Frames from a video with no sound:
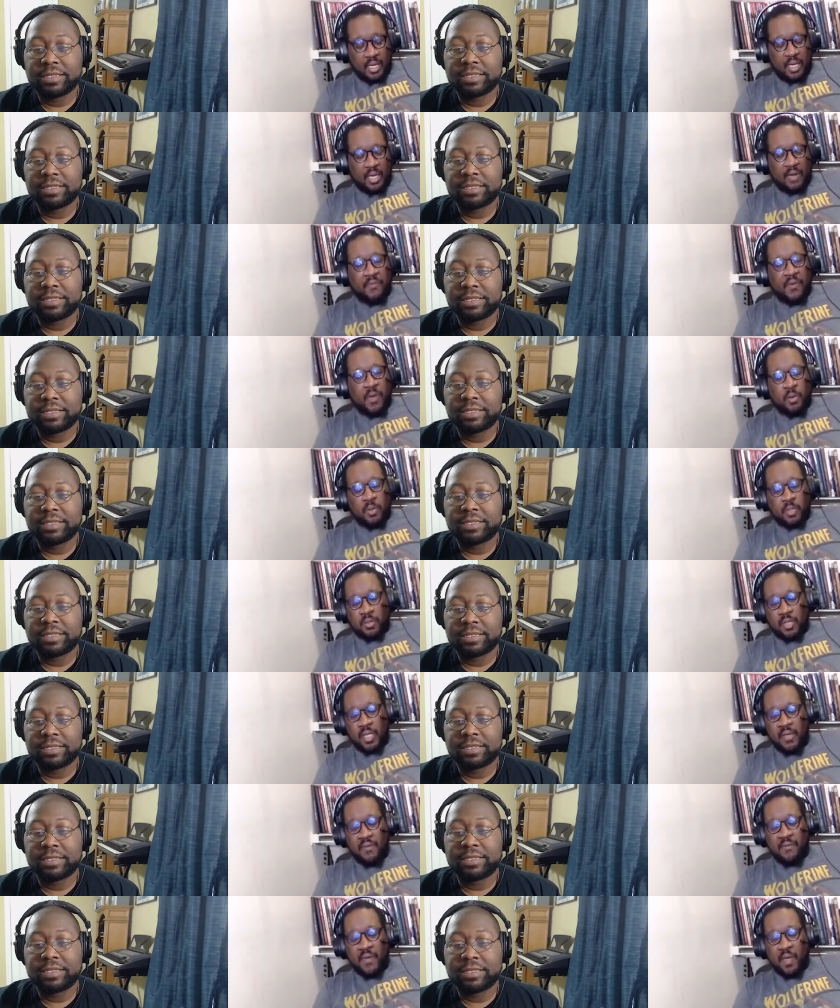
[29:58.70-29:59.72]
Speaker 1: it felt
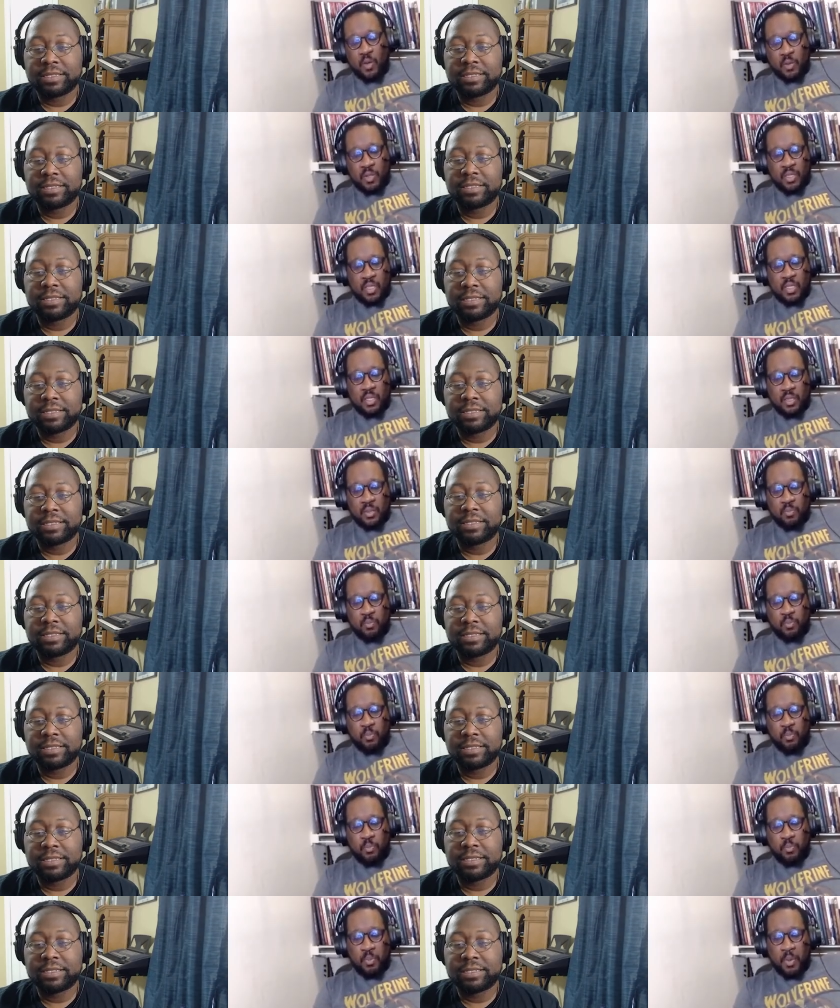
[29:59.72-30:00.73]
he felt
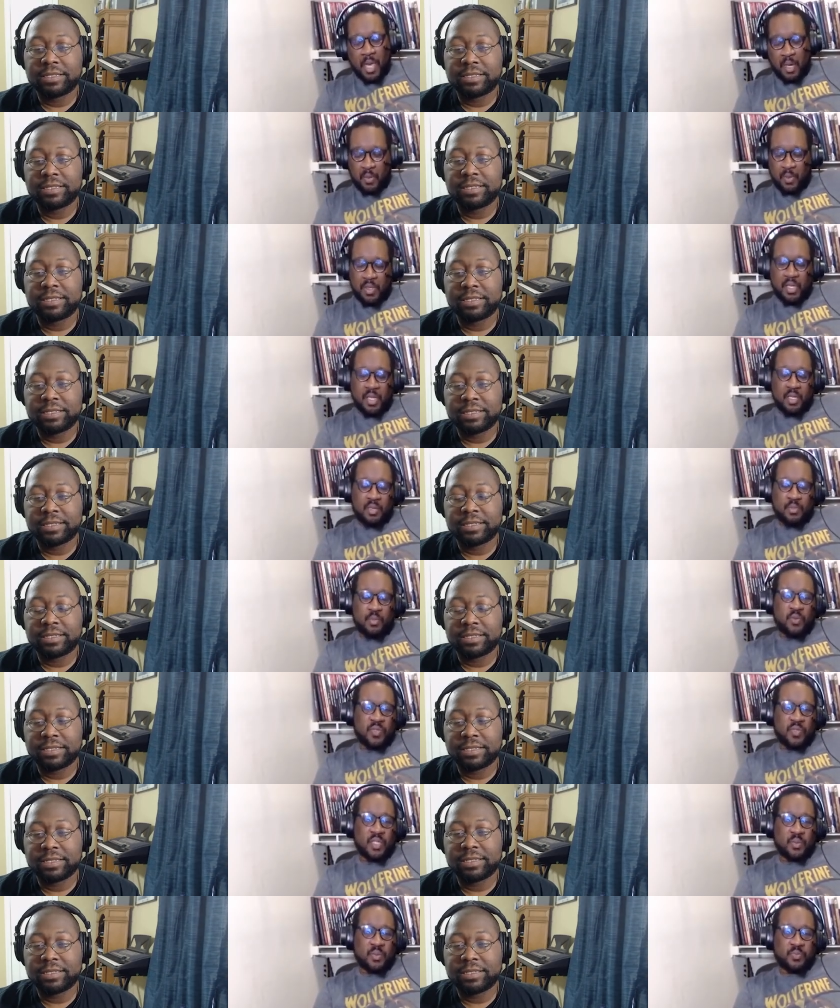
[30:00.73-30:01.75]
better in this
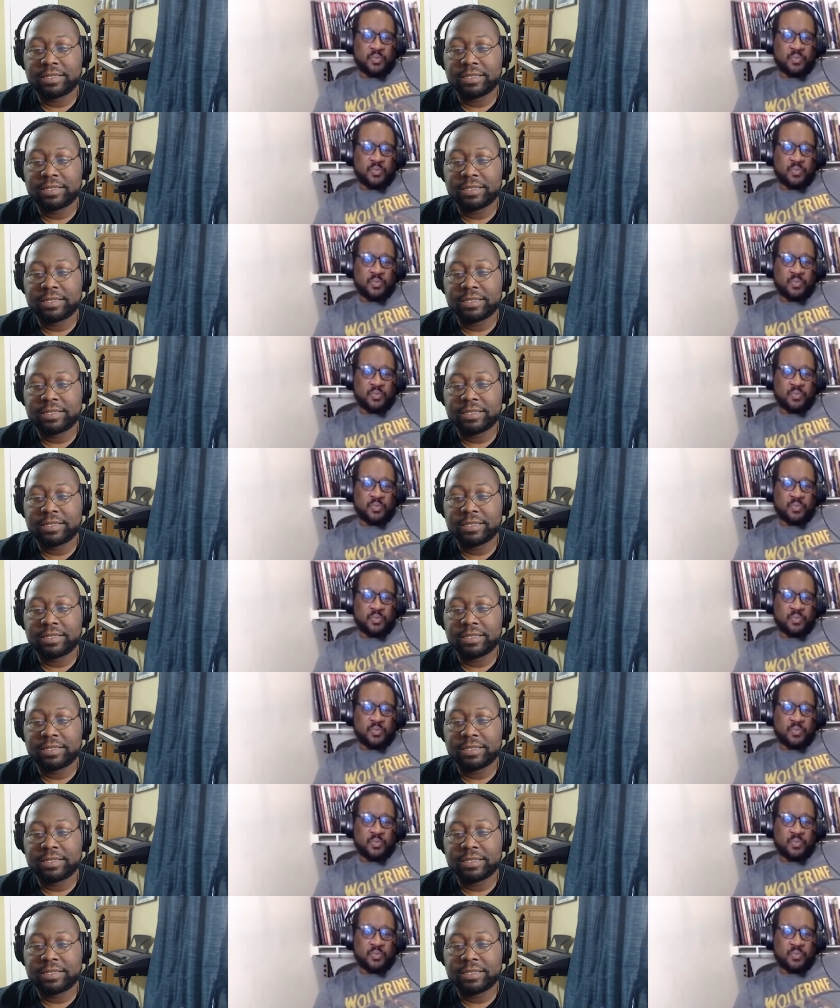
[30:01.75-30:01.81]
movie.